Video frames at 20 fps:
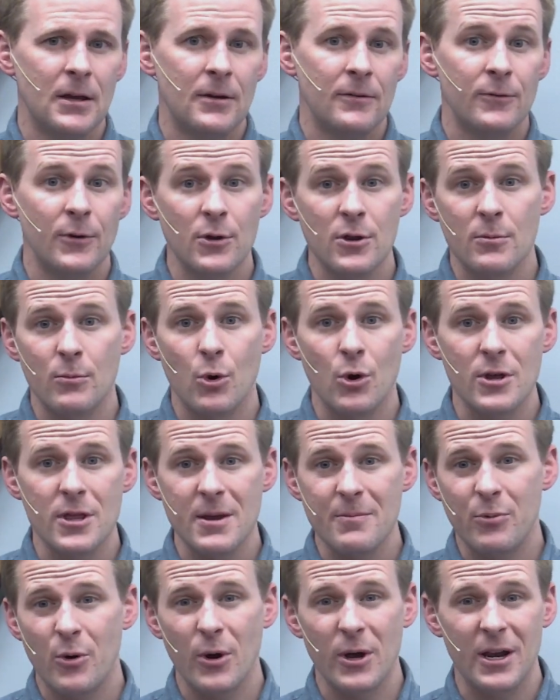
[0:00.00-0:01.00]
Furthermore, they
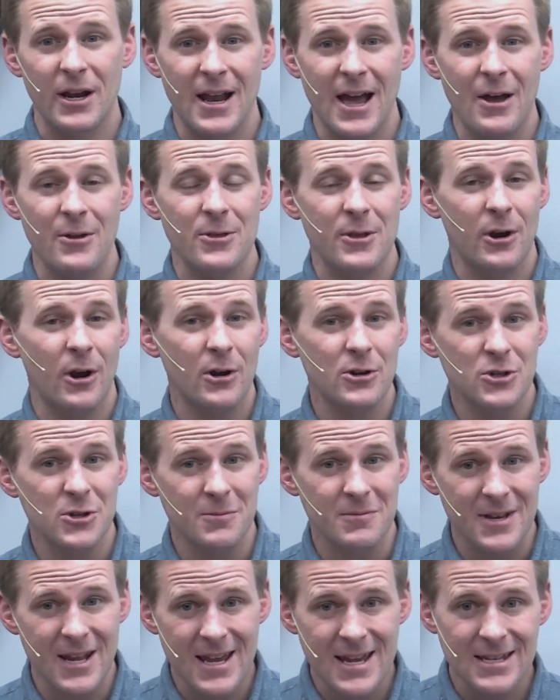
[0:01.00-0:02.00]
pointed out that our
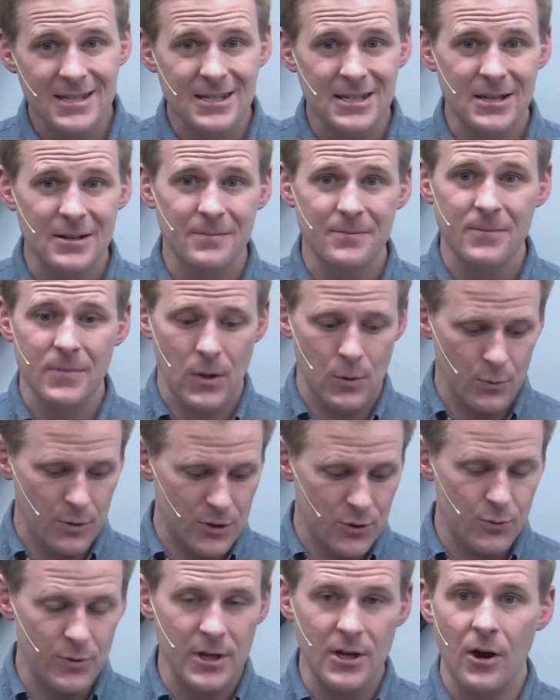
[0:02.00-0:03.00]
gymnasium,
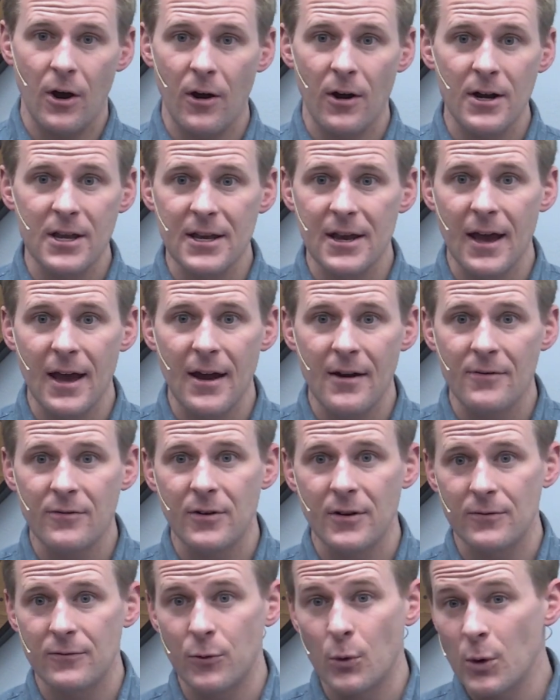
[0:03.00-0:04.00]
which we already have,
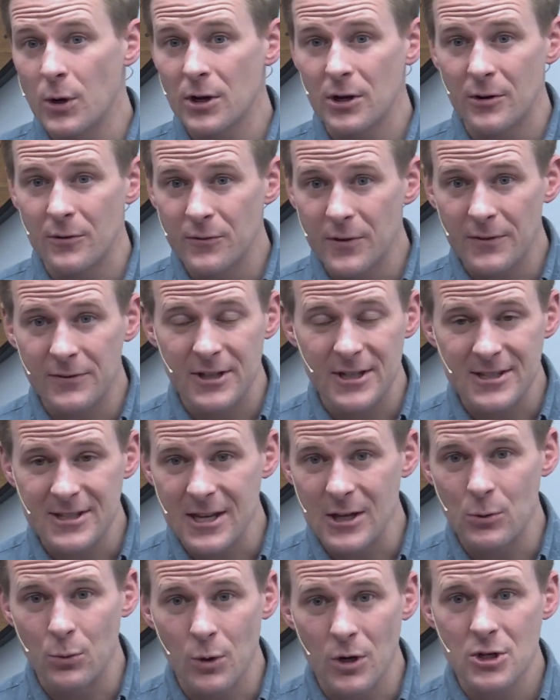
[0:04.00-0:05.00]

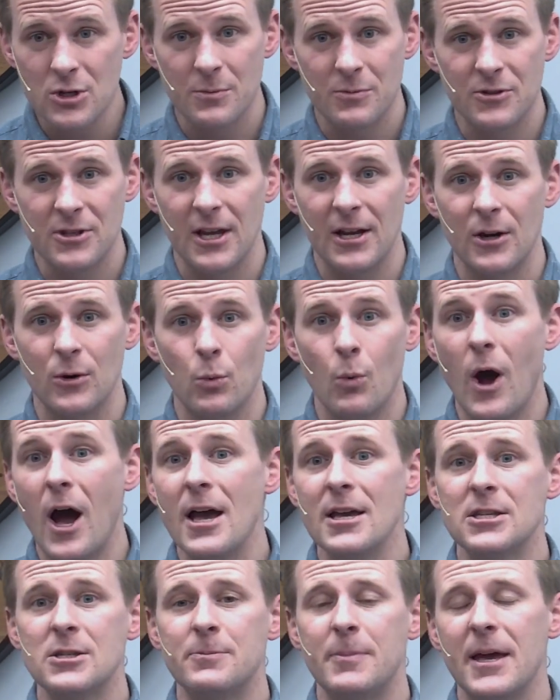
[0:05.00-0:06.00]
450-seat worship center,
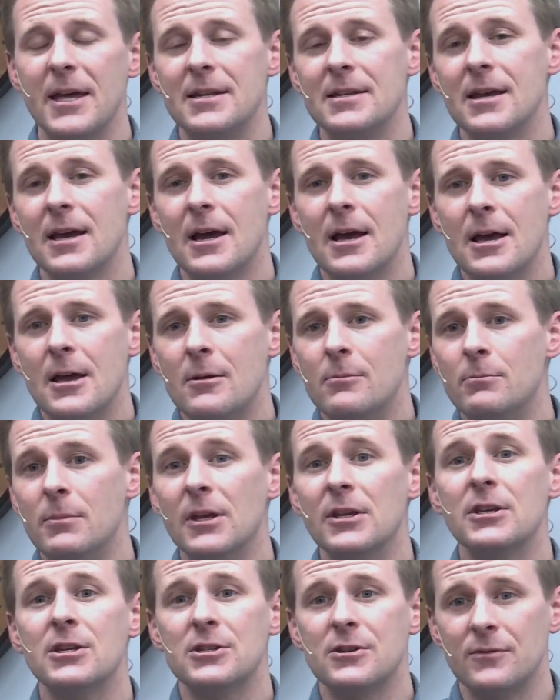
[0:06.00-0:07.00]
why spend
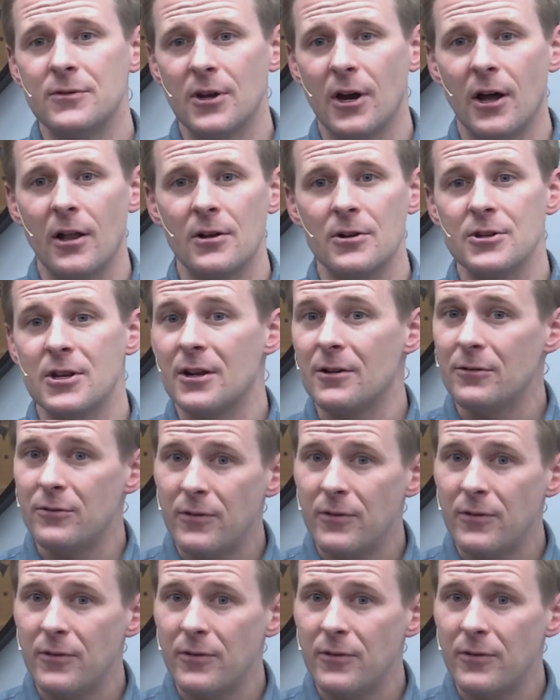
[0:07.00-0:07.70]
millions of dollars on a